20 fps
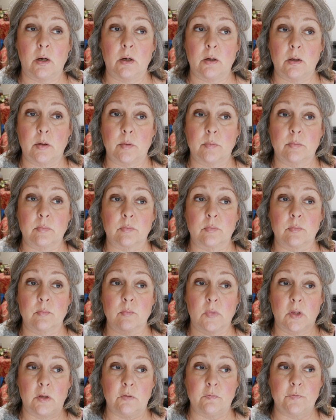
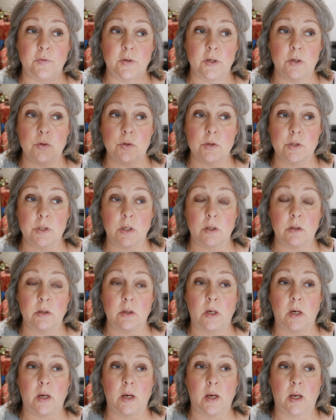
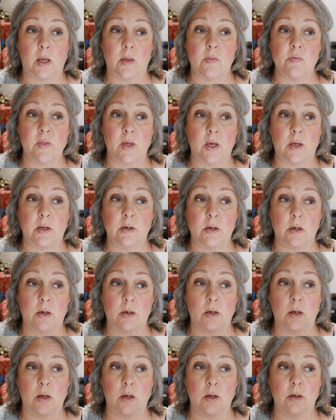infusion, and
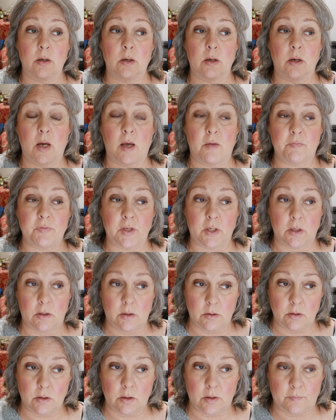then at the
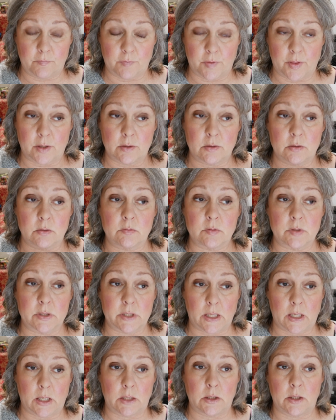end of the
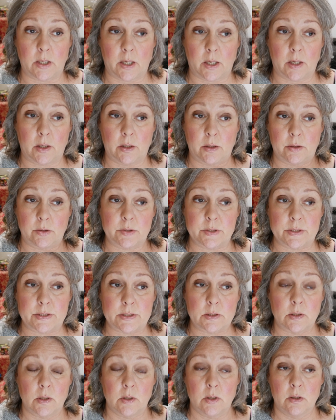10
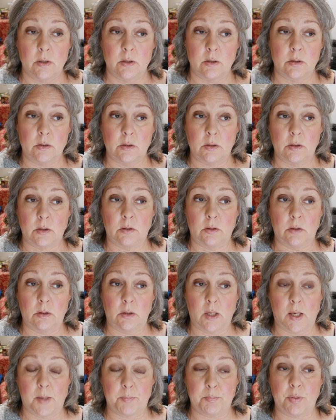days
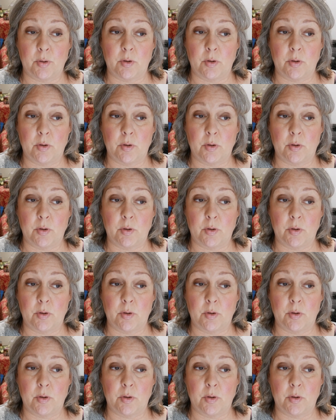I